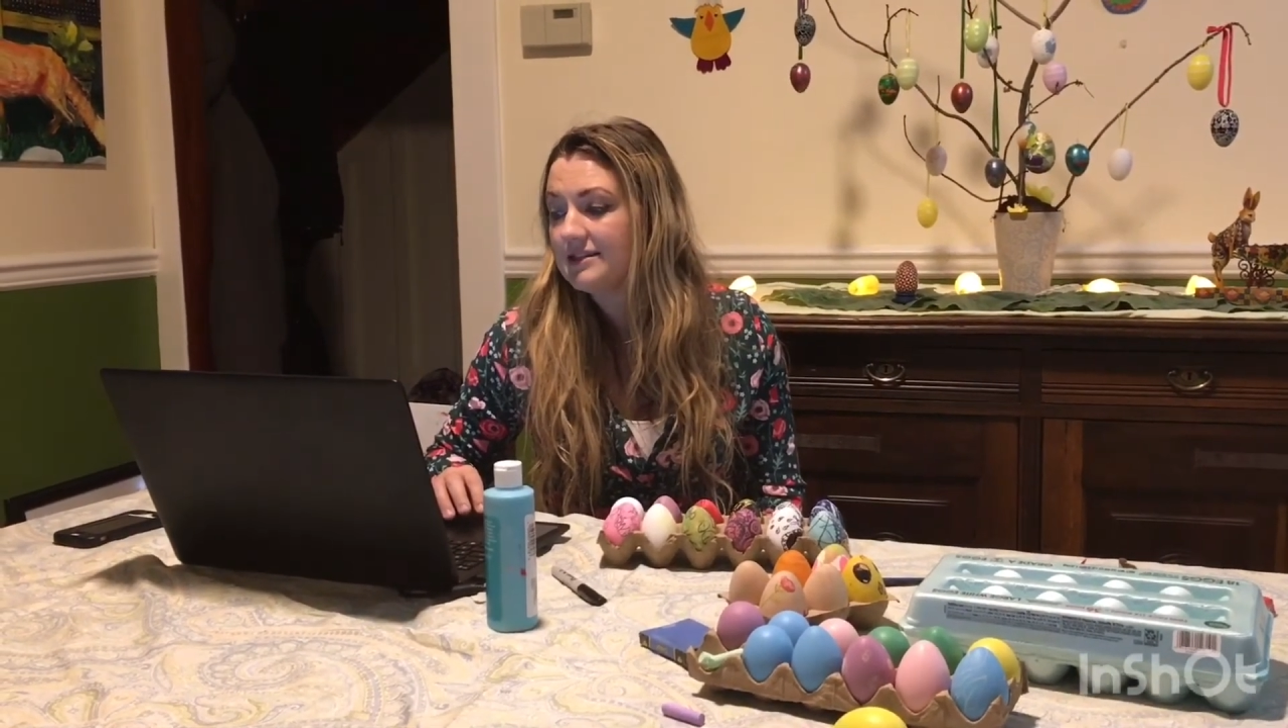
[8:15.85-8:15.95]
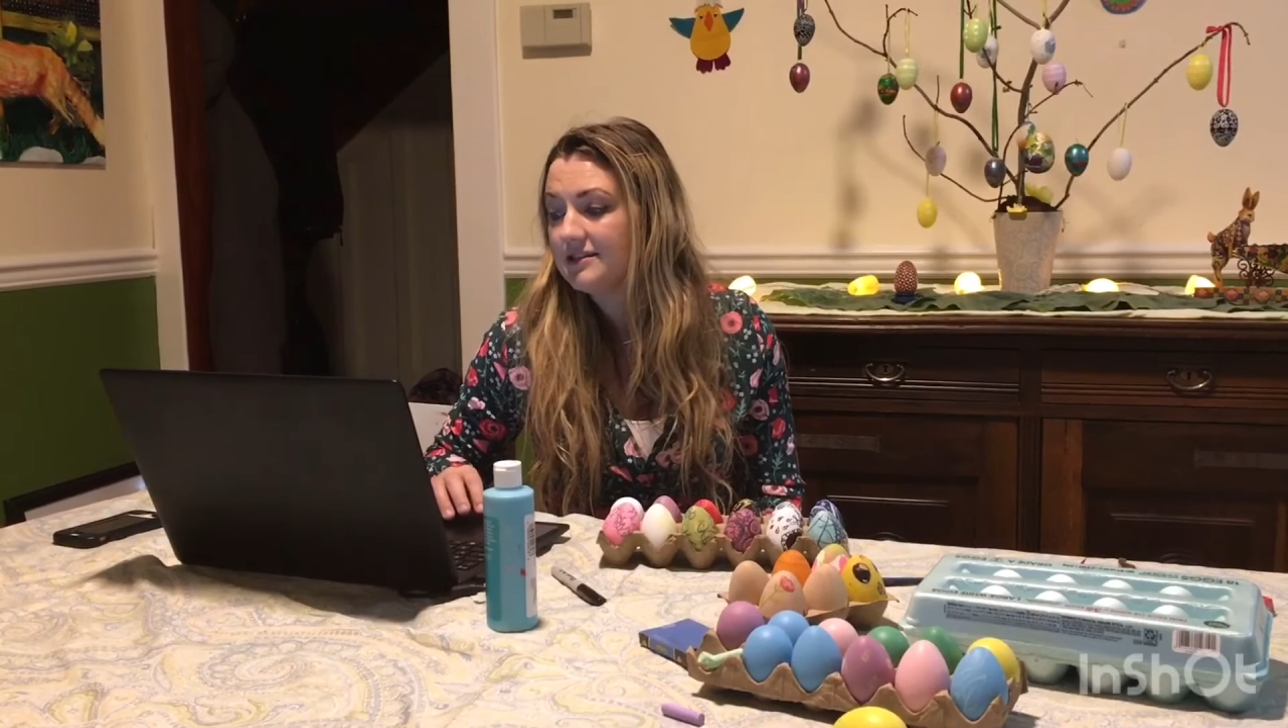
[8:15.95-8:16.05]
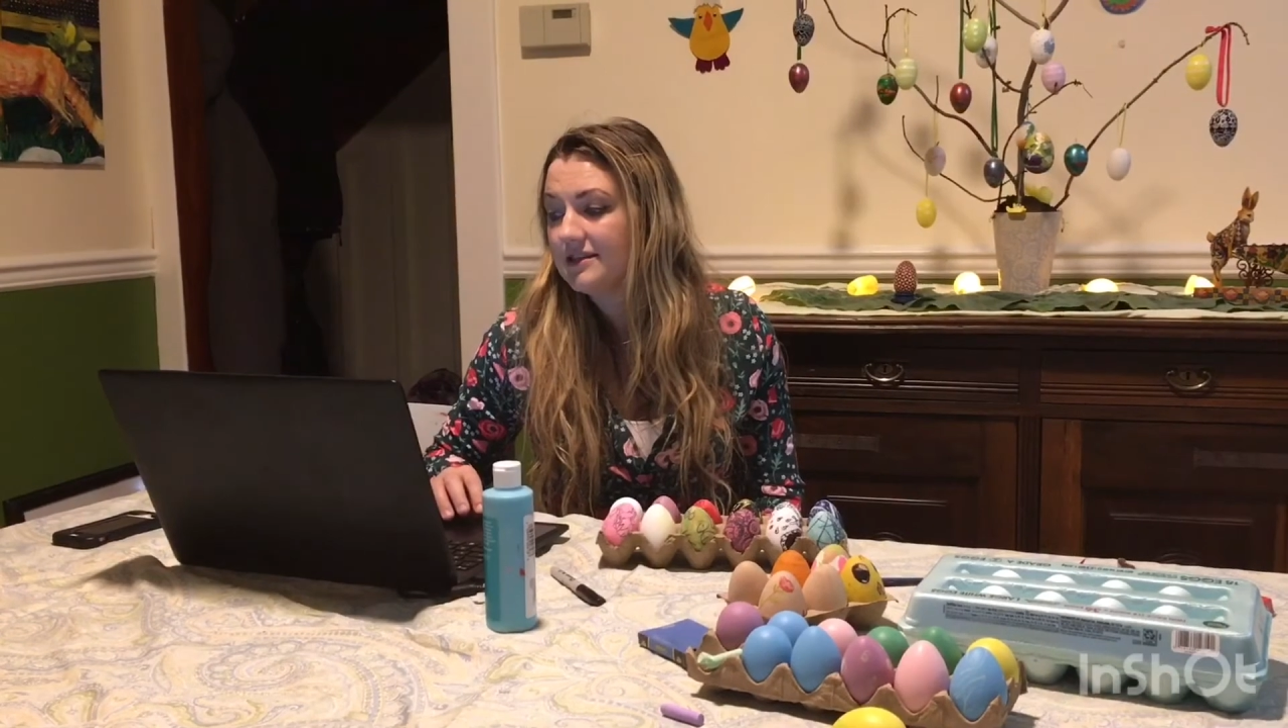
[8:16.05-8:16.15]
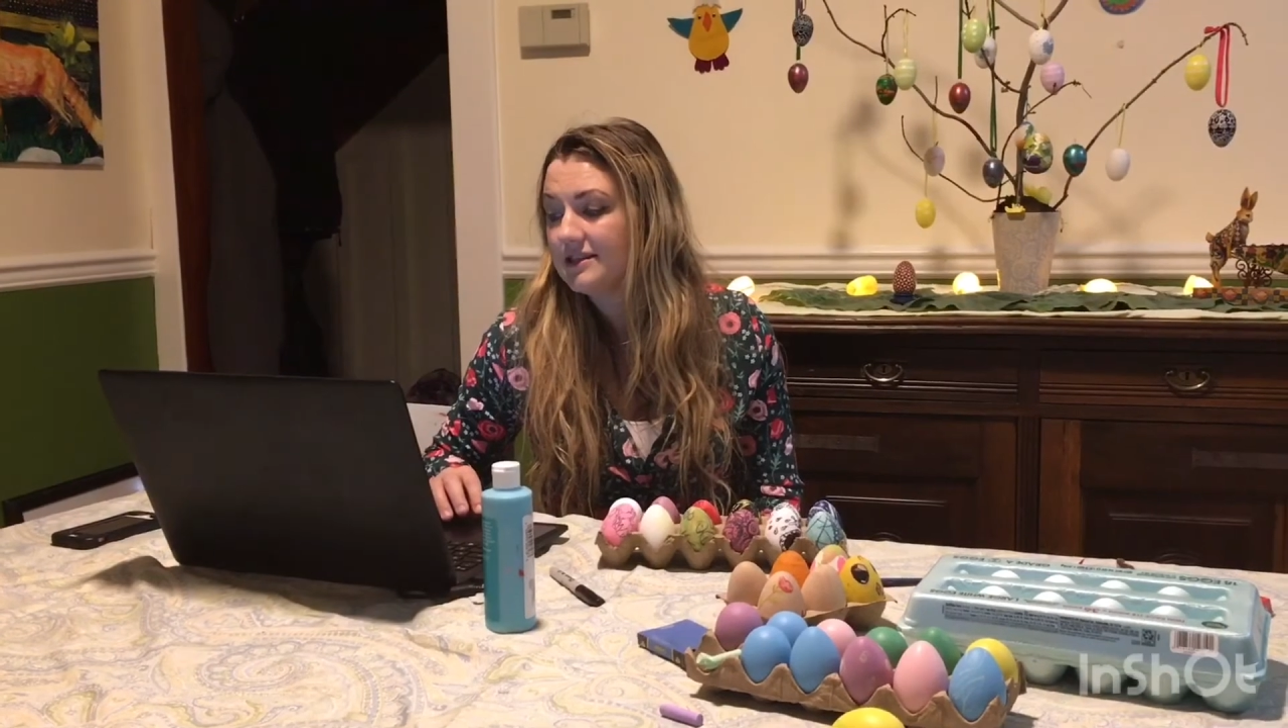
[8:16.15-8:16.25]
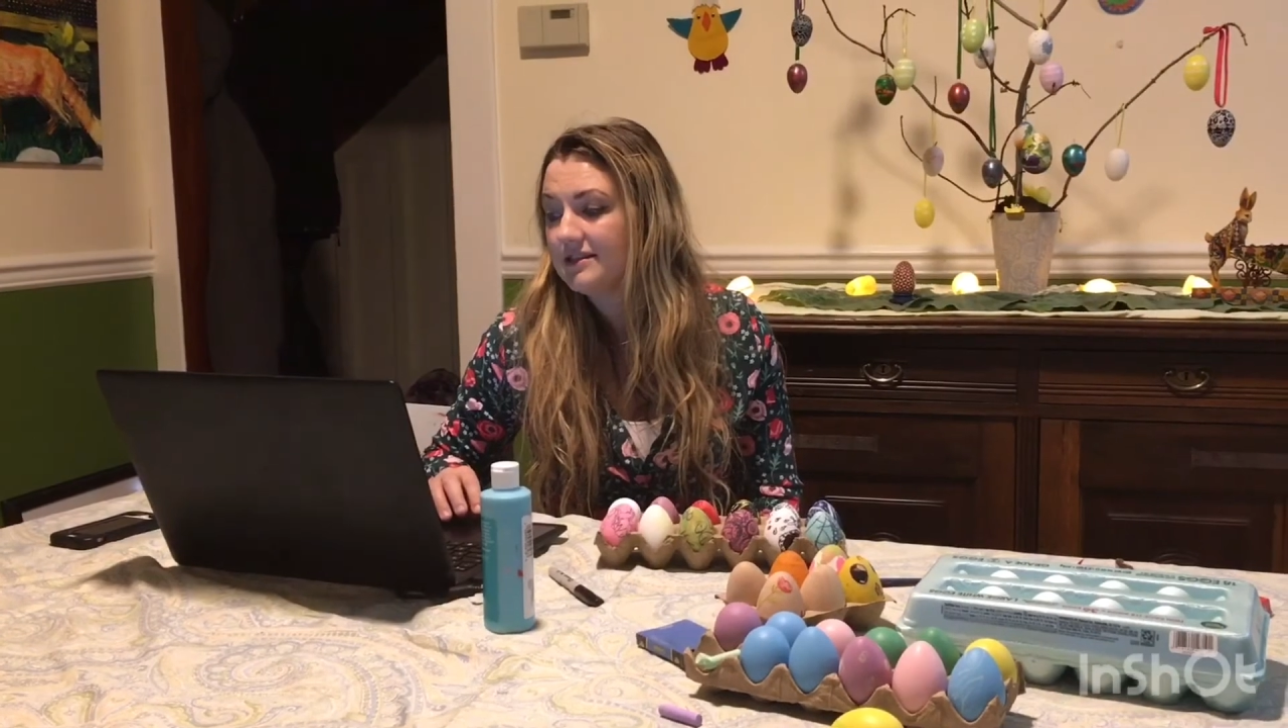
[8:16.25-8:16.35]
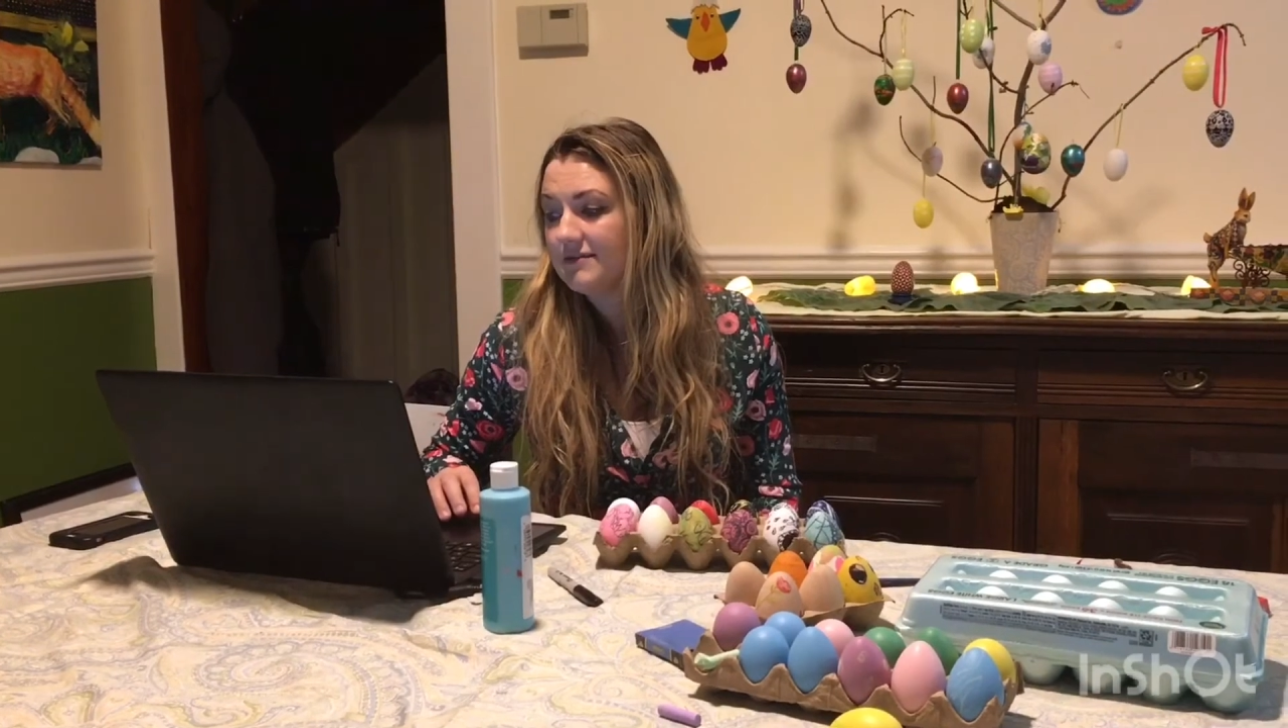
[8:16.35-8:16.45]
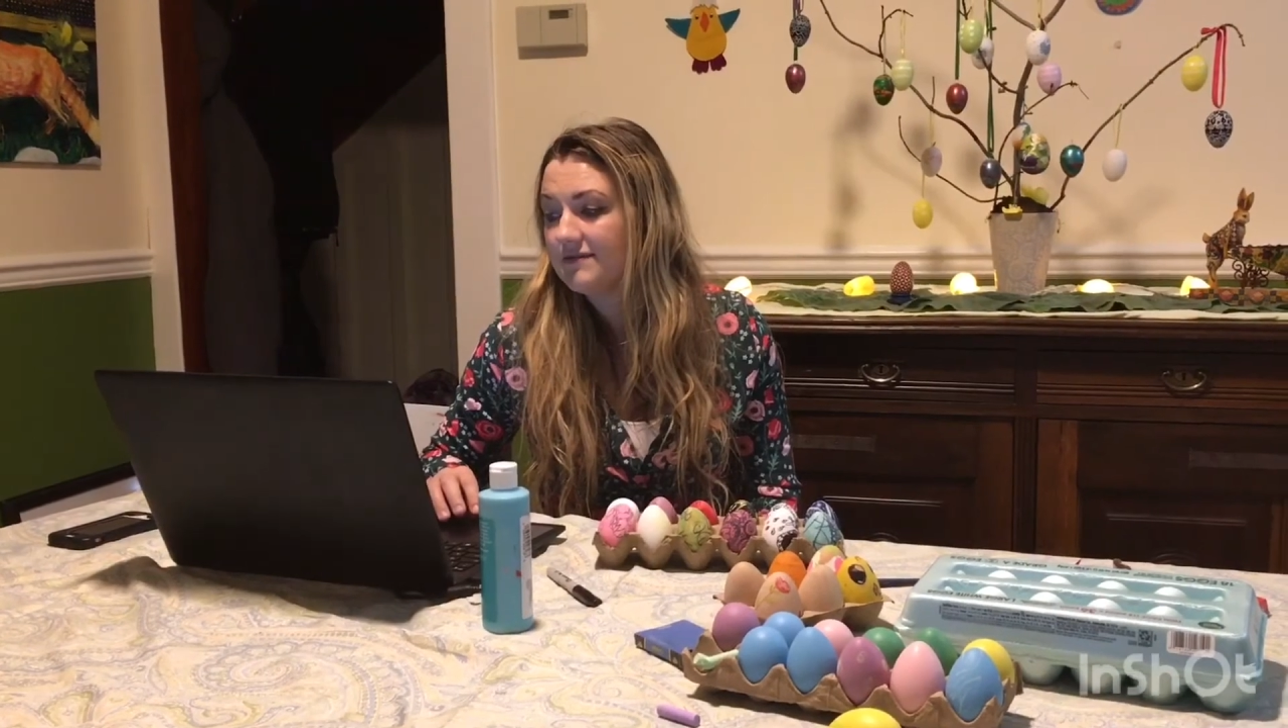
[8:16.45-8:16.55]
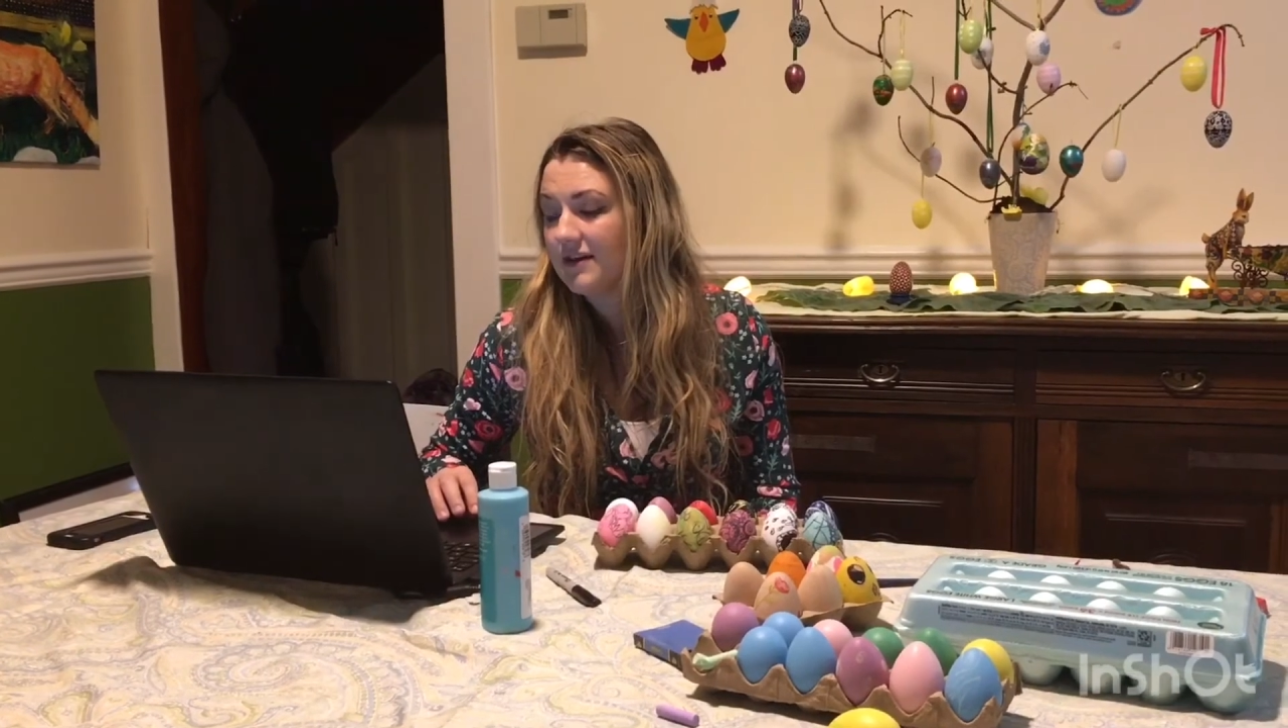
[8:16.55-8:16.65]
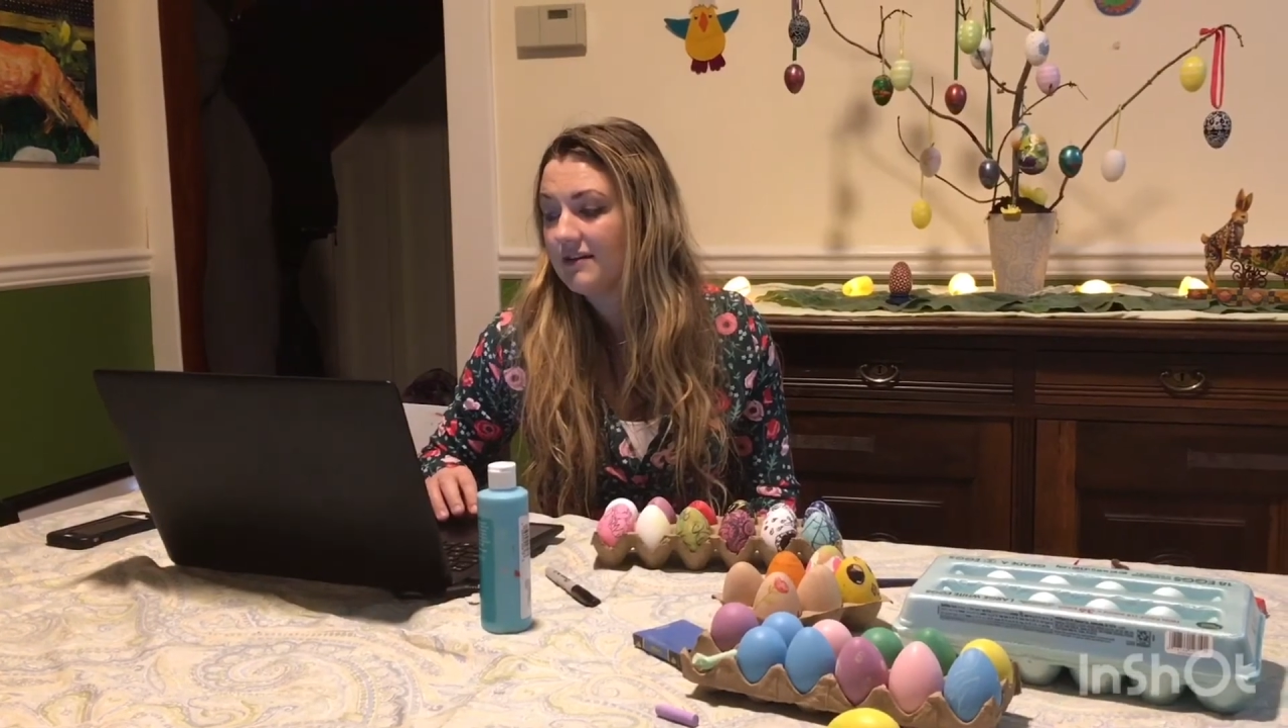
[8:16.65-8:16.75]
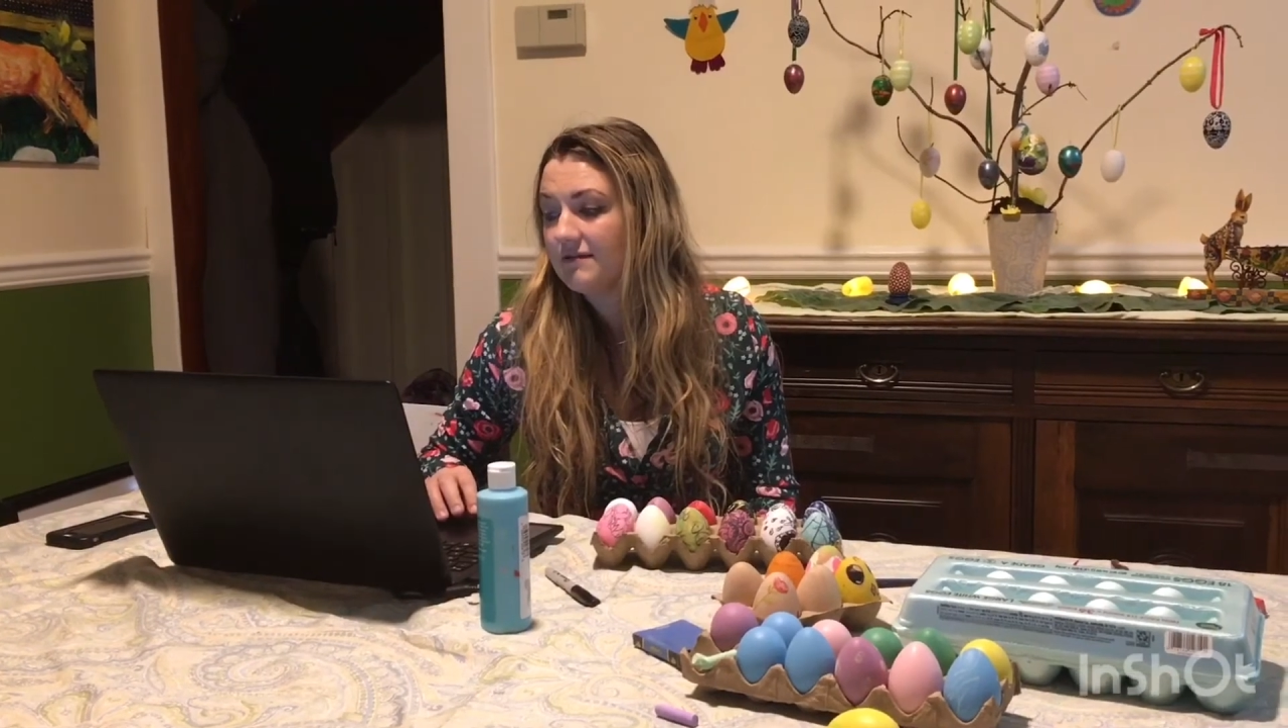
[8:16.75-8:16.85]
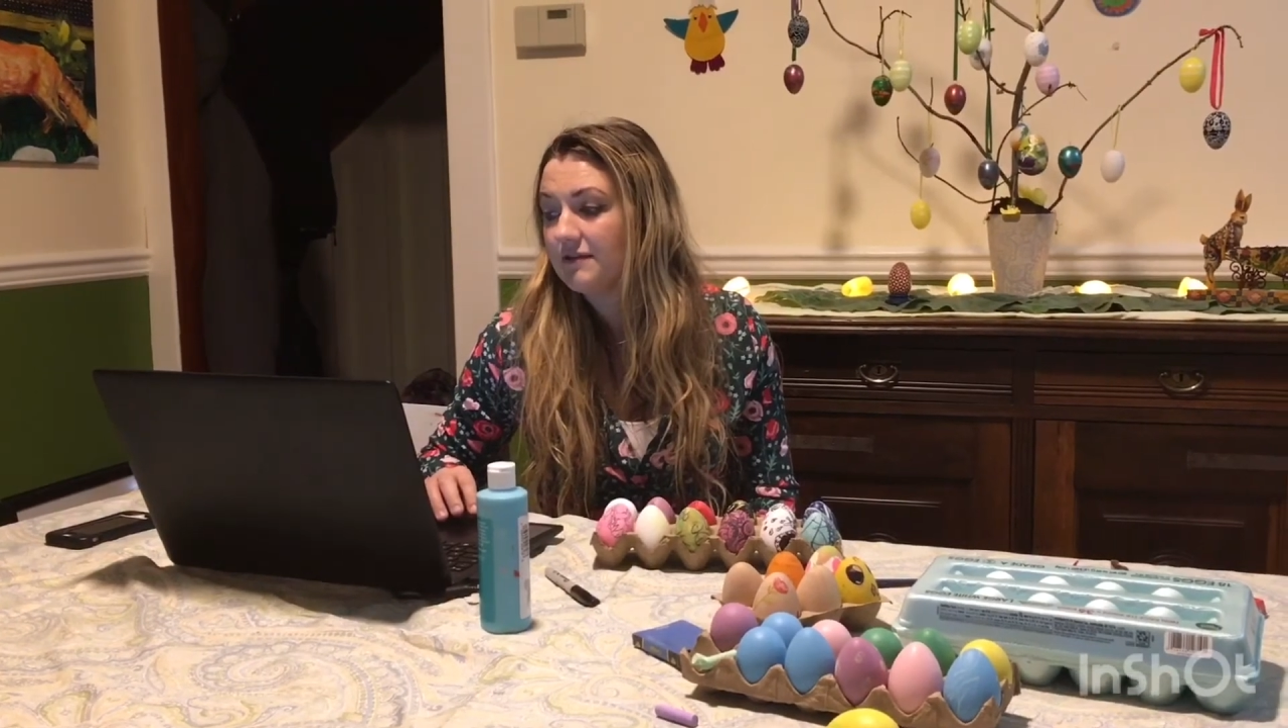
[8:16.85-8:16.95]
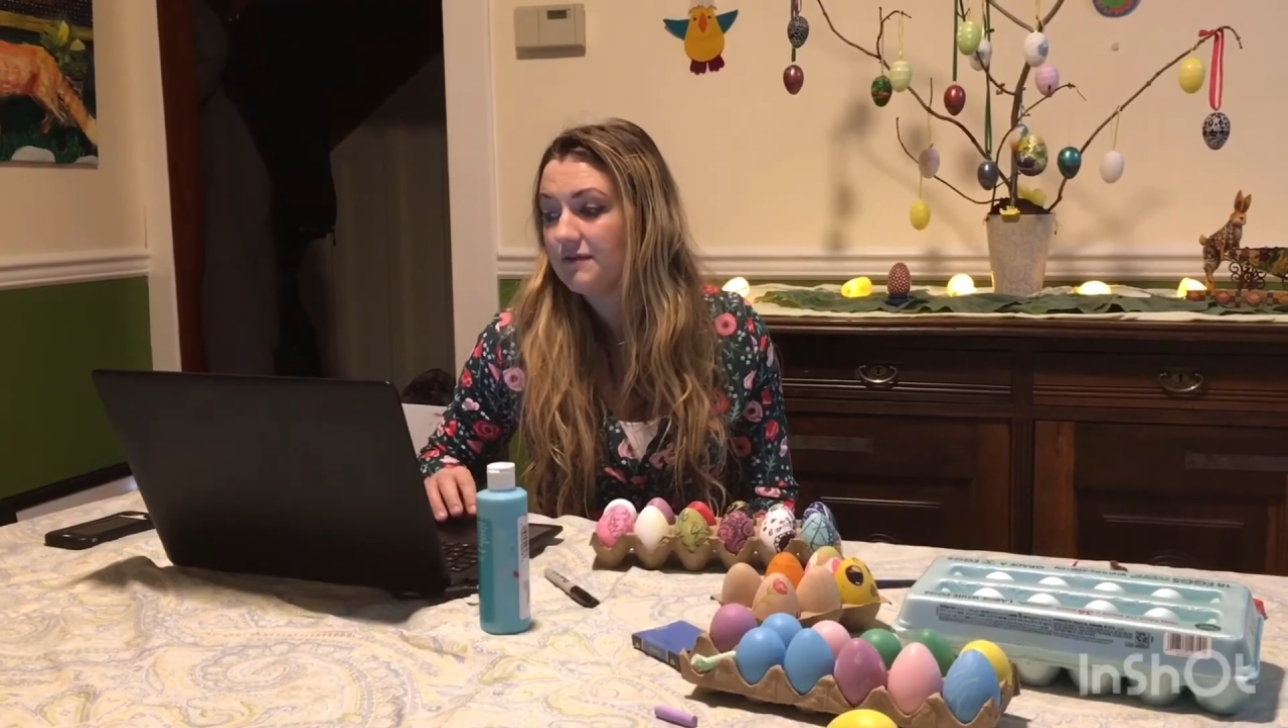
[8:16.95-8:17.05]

tradition was followed for